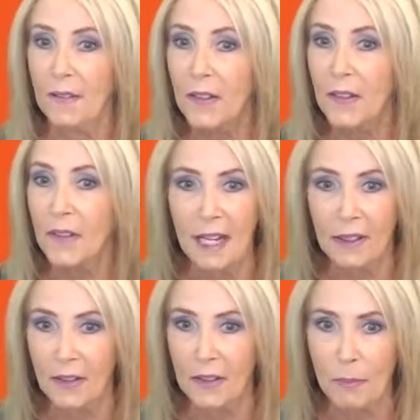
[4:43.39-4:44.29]
fun and
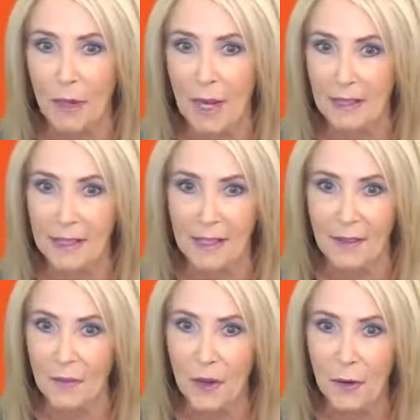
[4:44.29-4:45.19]
healthy practice
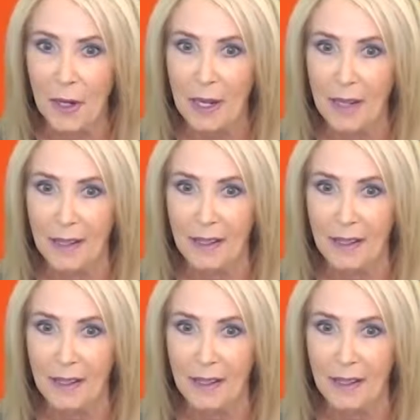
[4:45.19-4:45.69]
of yoga.